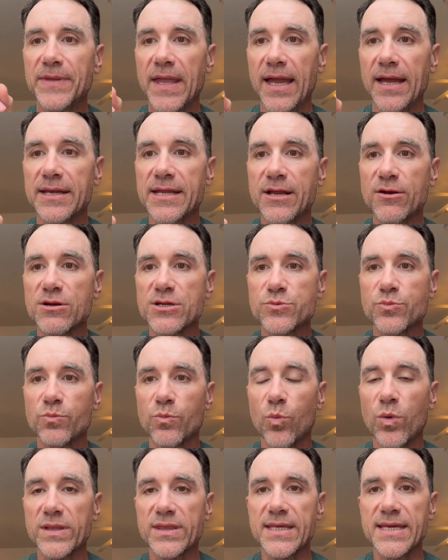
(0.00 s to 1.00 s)
and here's
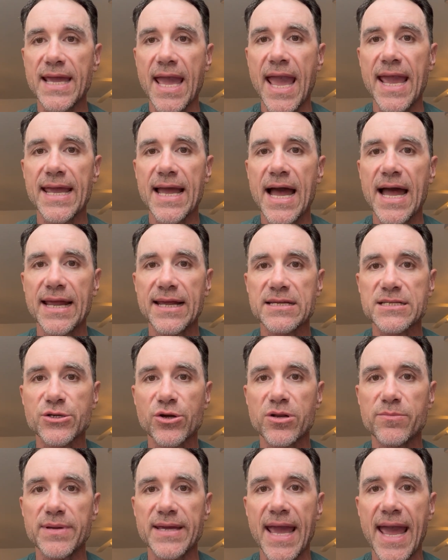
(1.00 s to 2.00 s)
what the AI is
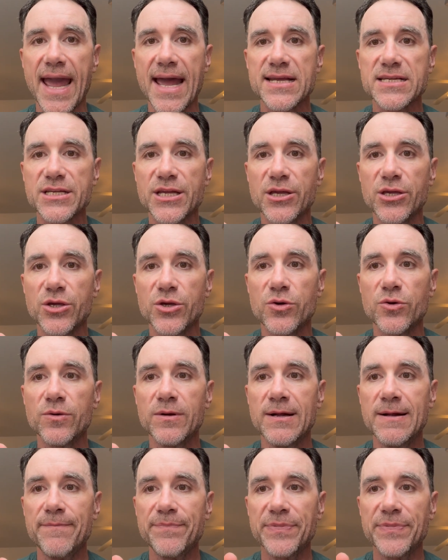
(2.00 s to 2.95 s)
going to be asking you.